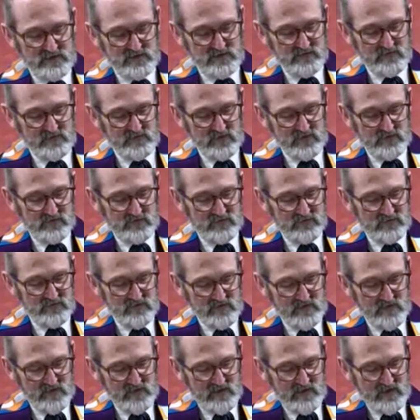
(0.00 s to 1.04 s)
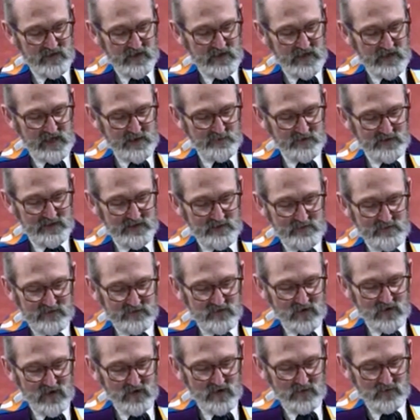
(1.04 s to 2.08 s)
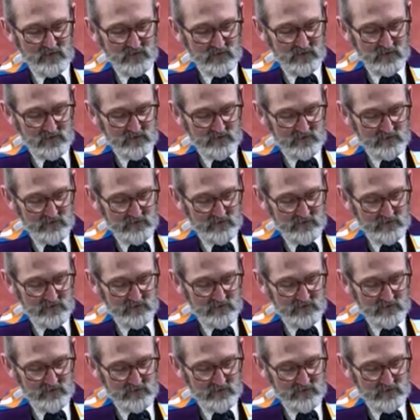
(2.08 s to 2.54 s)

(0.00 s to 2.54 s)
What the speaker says: interviews Emily McDonnell,